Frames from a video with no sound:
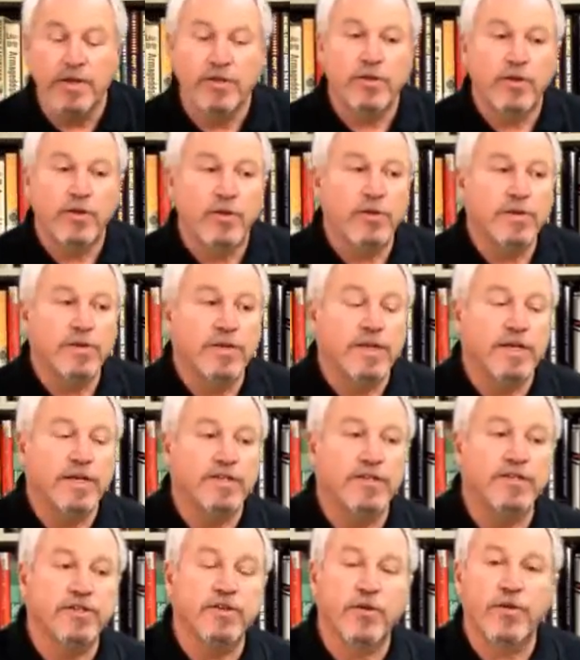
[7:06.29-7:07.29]
told a
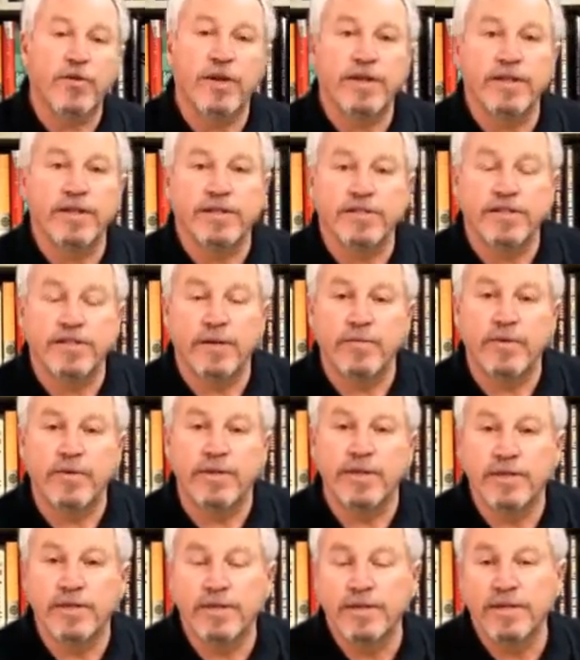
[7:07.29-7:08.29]
story that
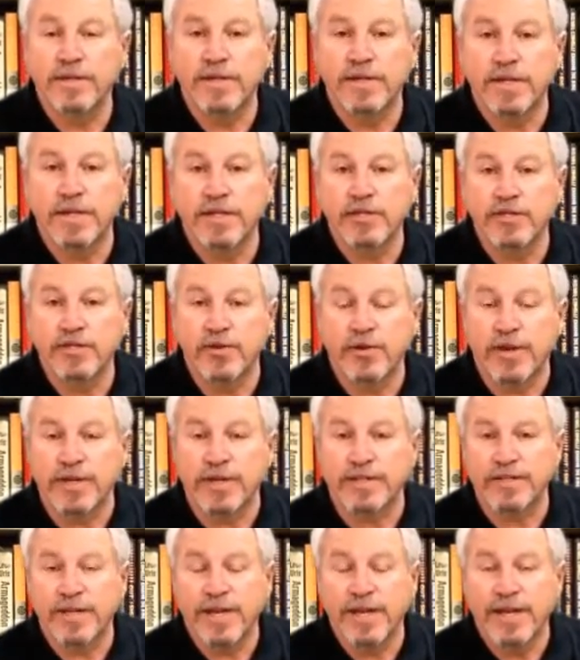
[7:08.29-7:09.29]
someone
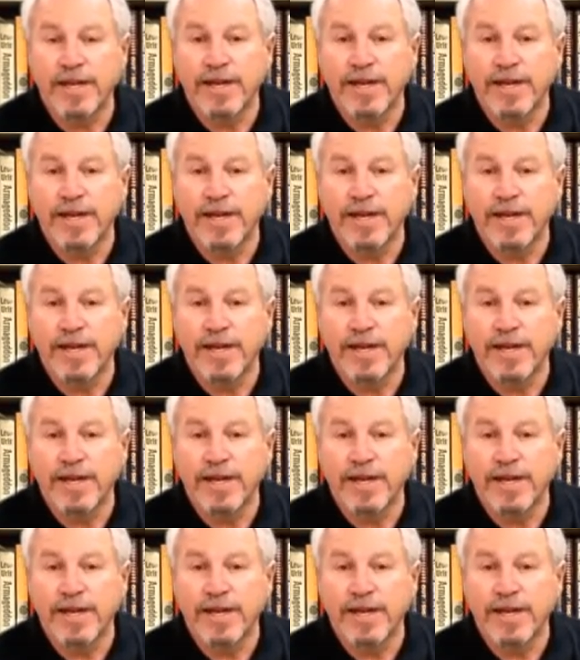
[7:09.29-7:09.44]
enjoys.